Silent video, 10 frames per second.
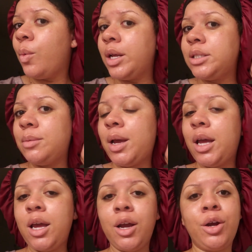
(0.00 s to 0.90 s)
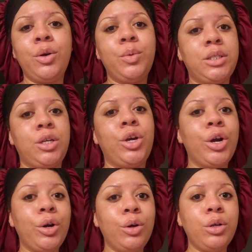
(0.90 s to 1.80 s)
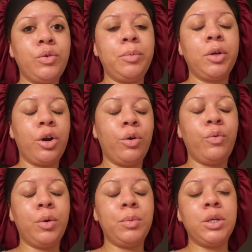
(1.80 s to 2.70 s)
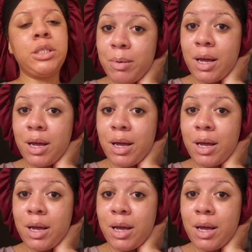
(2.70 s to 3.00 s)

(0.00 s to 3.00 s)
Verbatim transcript: When I did my hair, it was in curls from the curl formers.